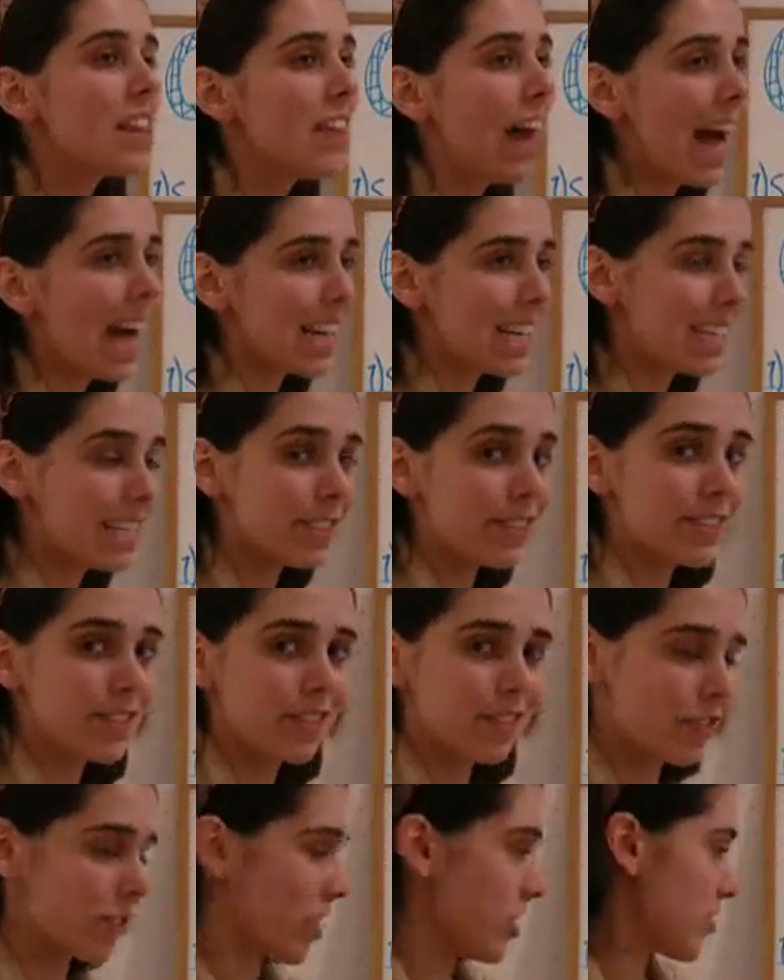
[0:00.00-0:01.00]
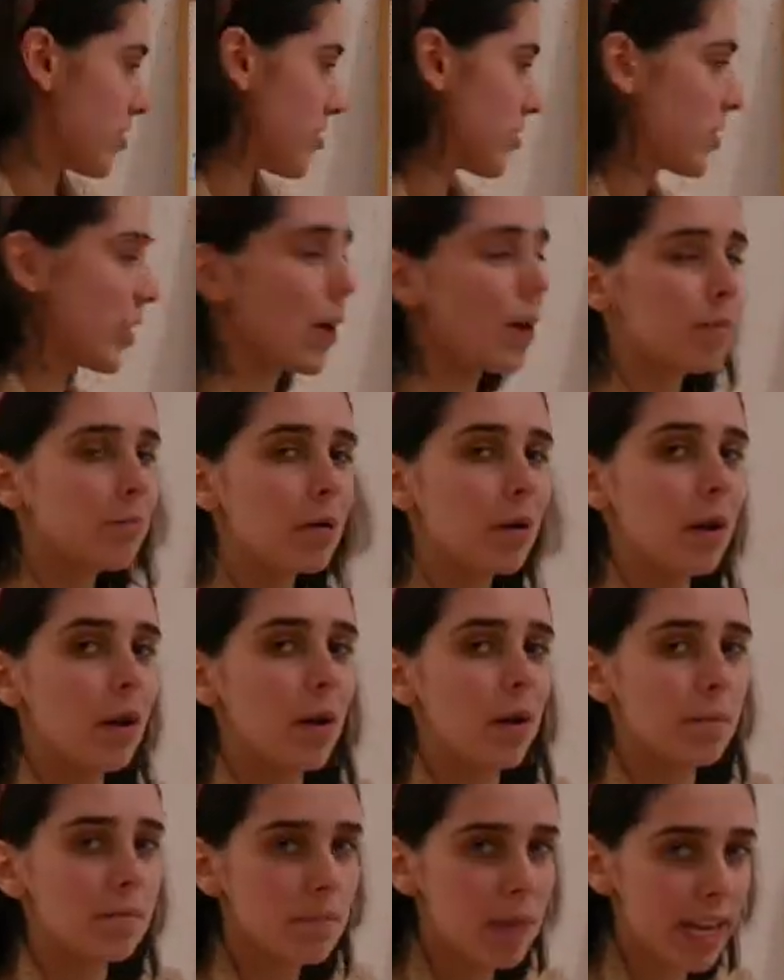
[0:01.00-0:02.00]
that is just the slope
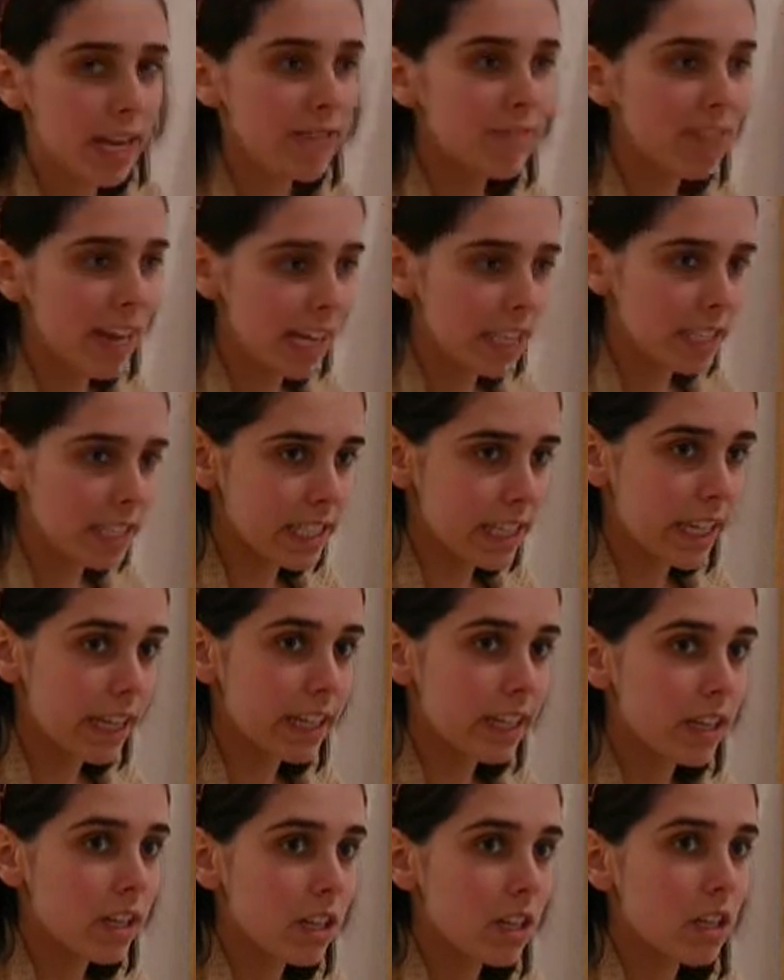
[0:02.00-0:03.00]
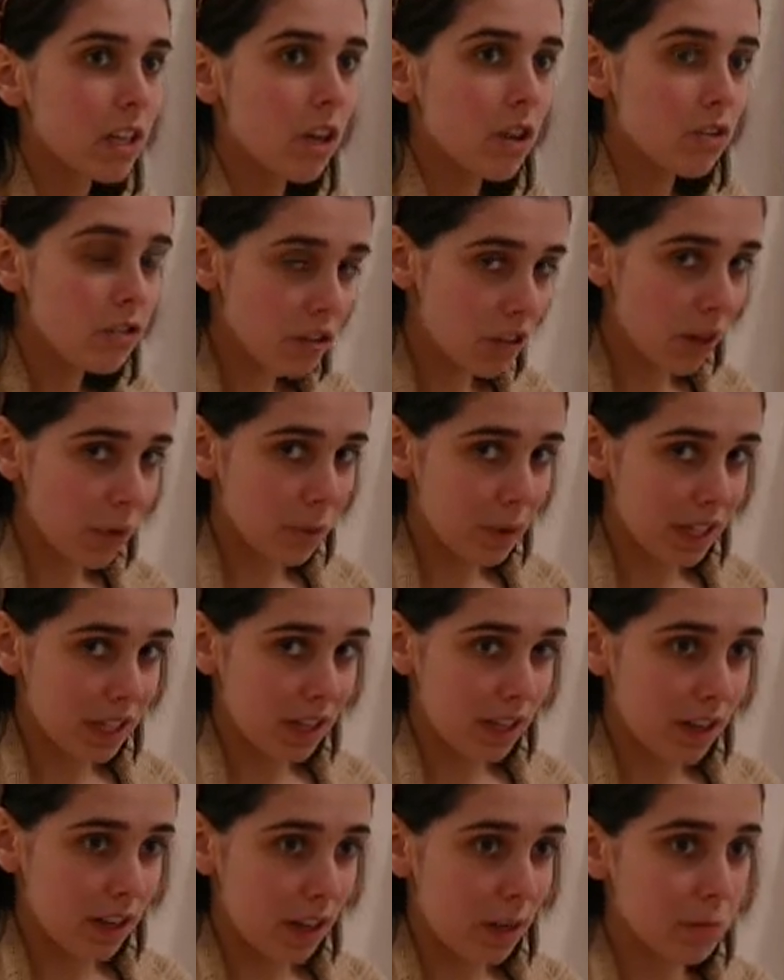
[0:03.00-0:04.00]
made fancy so that we
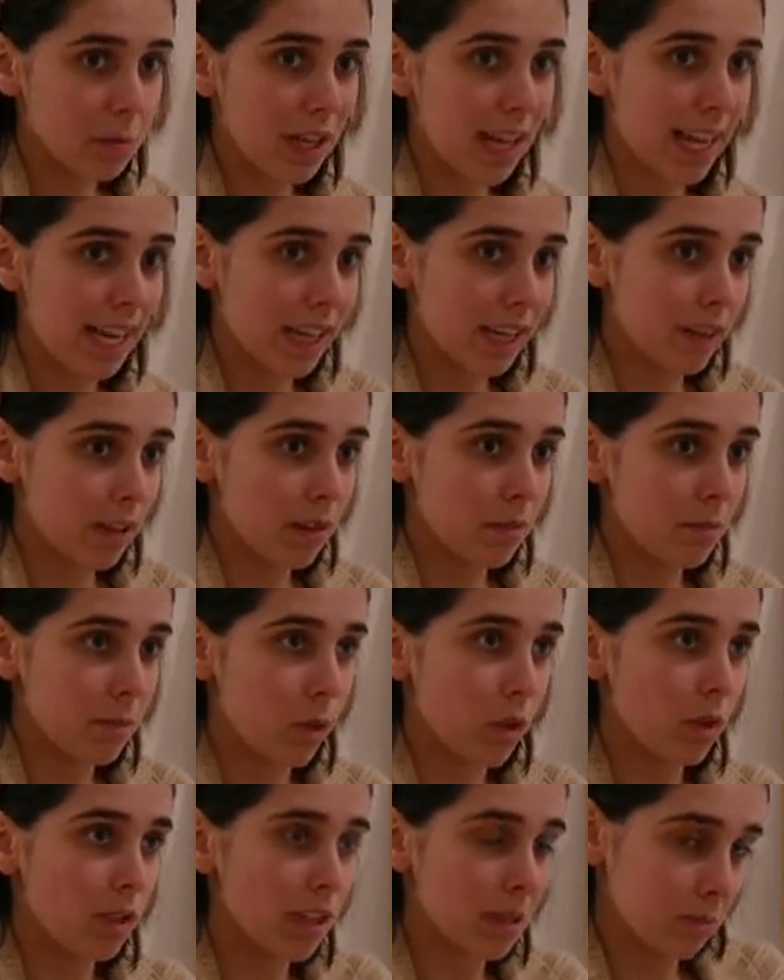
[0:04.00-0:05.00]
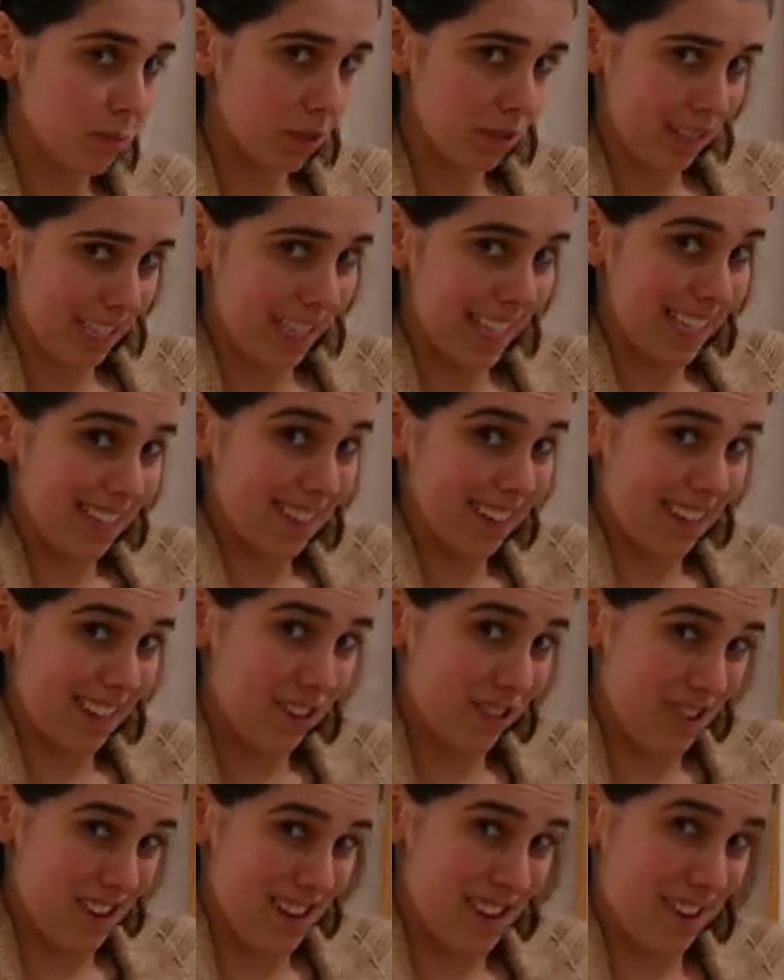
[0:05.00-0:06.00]
can apply it more liberally
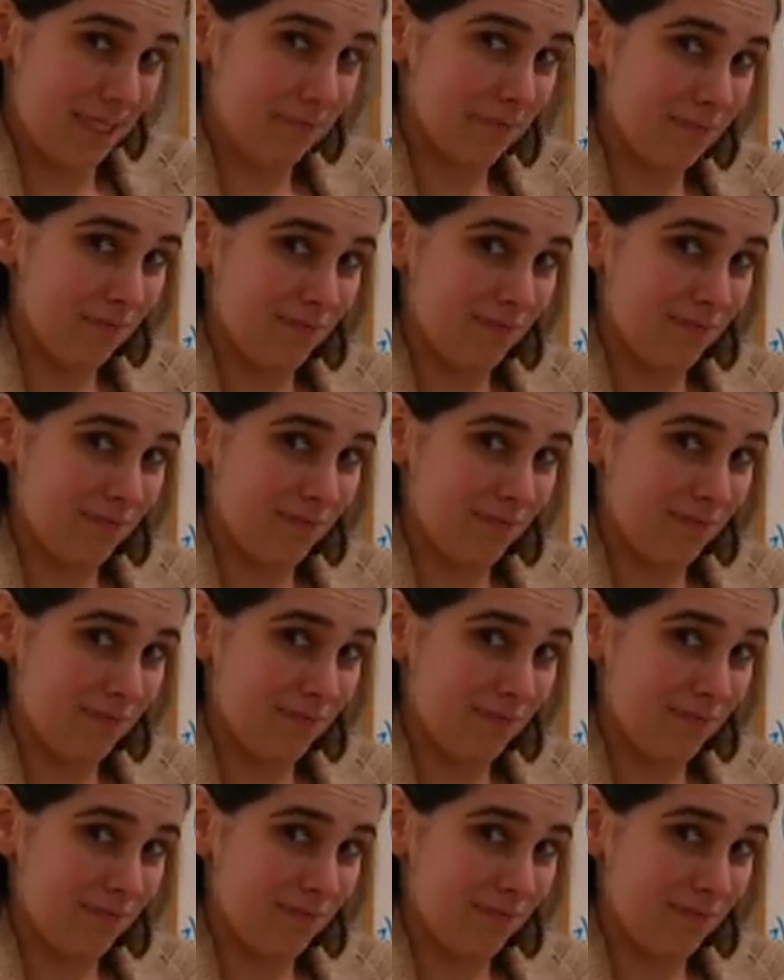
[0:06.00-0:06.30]
later on,